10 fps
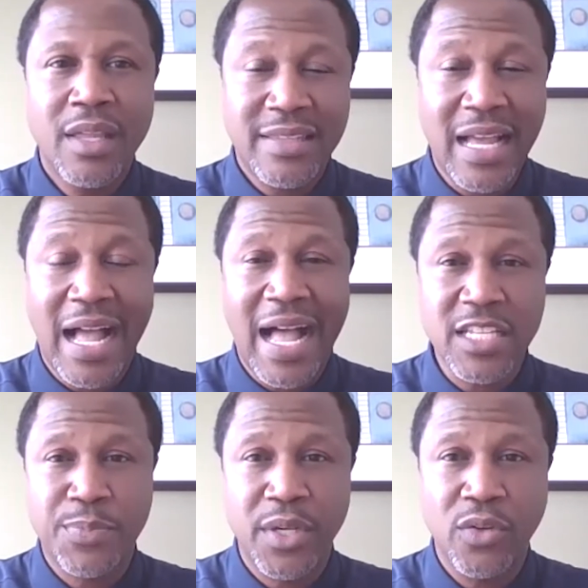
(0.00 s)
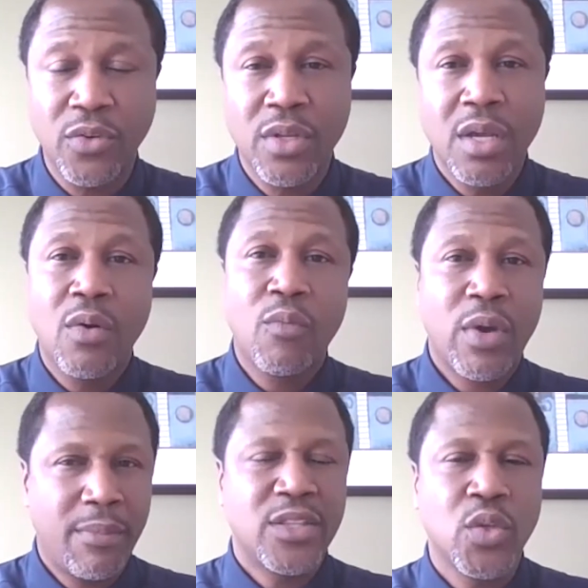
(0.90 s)
at the hospital, where
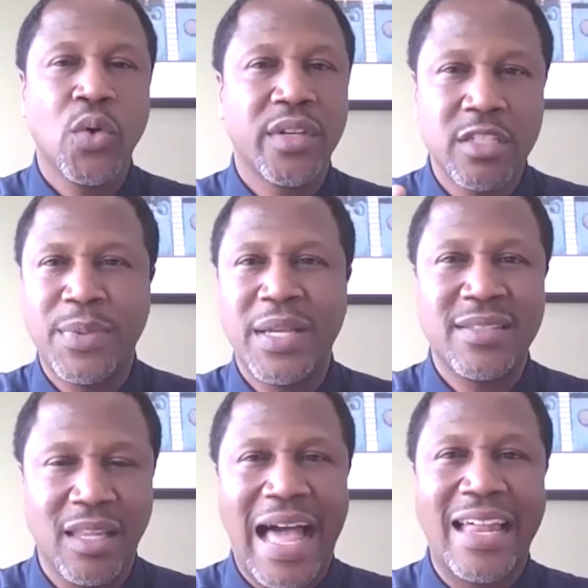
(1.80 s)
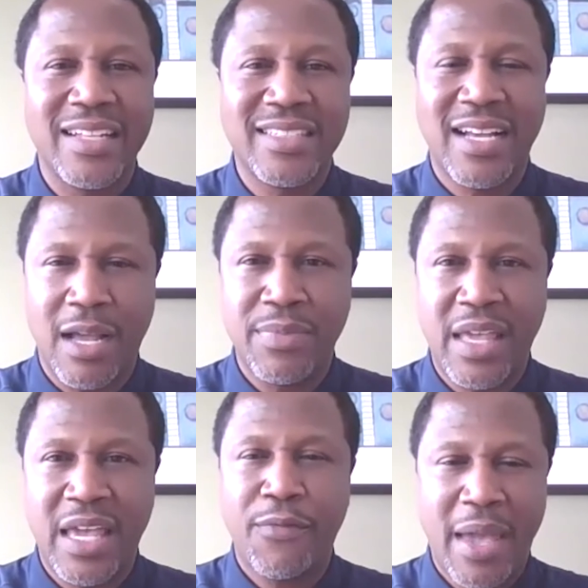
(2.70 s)
my daughter spent a lot of time
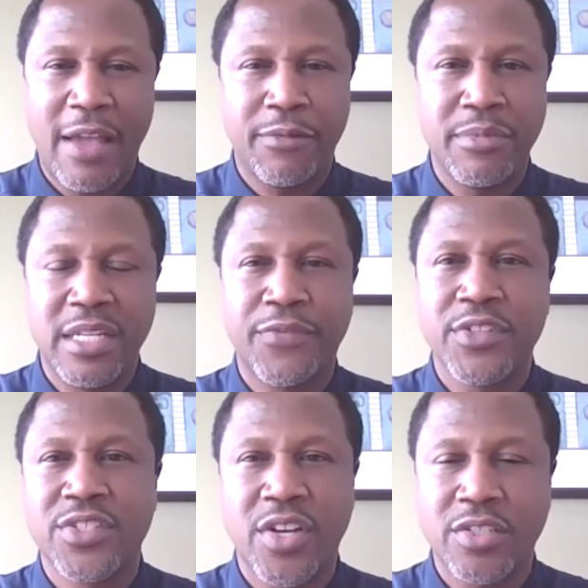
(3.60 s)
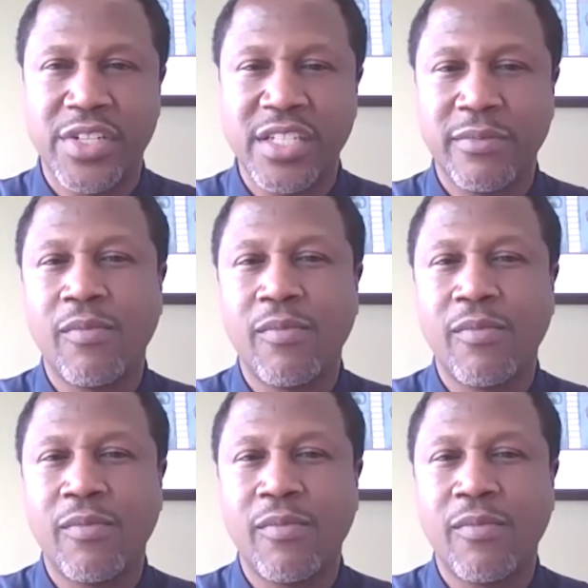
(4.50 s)
there from having different surgeries.